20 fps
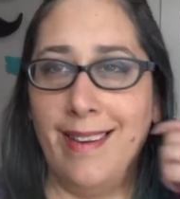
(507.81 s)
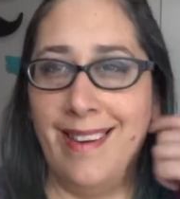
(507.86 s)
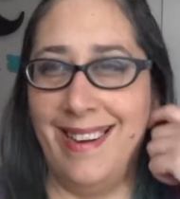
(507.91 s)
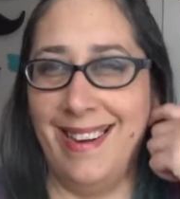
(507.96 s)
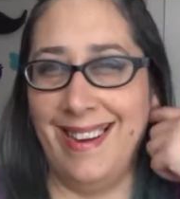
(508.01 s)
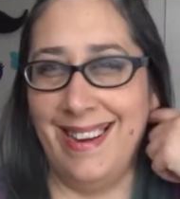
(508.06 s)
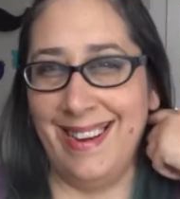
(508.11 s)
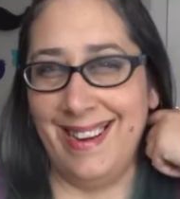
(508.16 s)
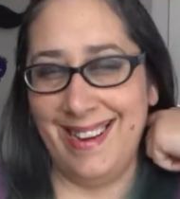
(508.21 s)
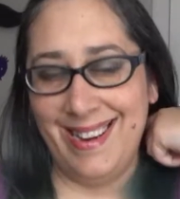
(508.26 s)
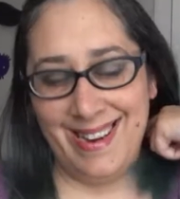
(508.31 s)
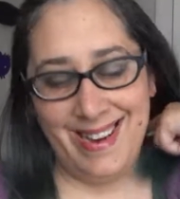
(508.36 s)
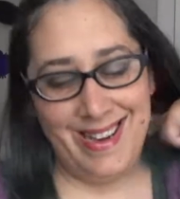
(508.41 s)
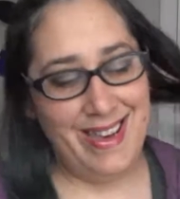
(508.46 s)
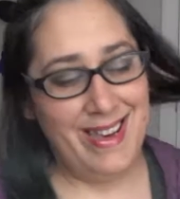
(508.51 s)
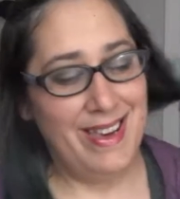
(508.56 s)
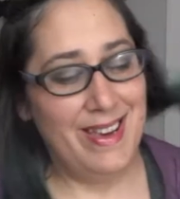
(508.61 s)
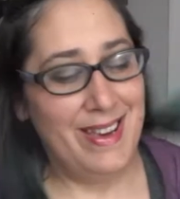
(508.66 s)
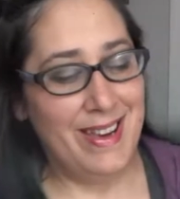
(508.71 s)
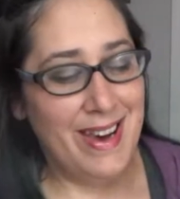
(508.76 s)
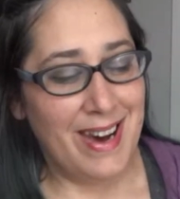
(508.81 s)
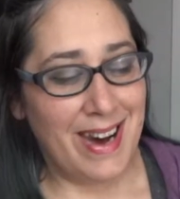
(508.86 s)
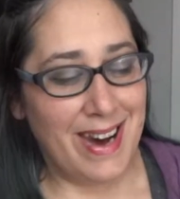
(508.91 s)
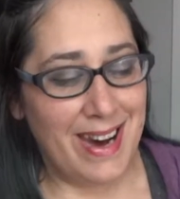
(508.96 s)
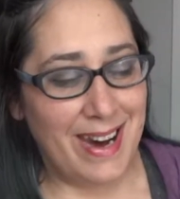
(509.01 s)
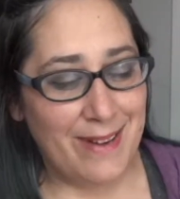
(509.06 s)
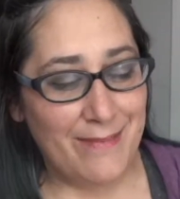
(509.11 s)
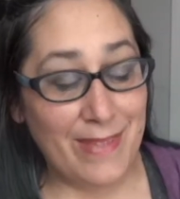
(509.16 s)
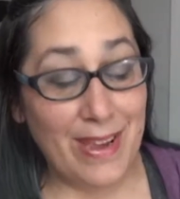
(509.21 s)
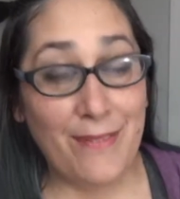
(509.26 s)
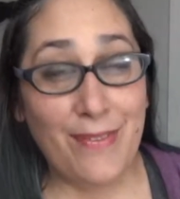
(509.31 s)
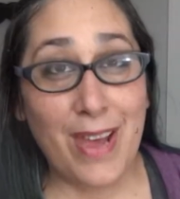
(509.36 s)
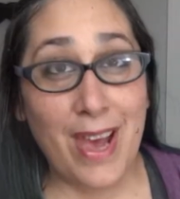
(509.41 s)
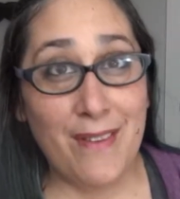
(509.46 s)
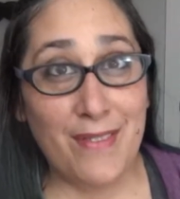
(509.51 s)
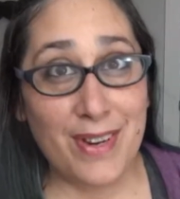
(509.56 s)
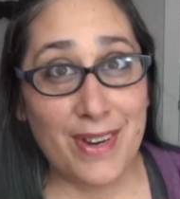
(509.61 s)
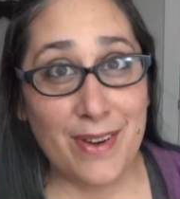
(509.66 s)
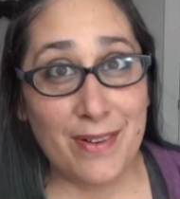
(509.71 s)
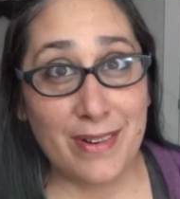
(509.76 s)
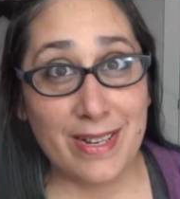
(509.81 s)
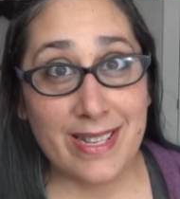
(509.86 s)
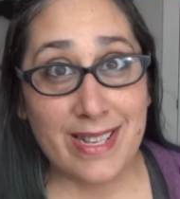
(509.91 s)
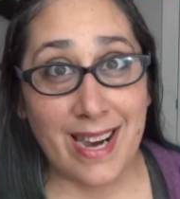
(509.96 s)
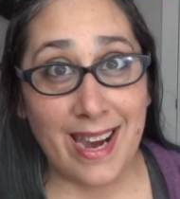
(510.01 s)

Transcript: If you haven't noticed,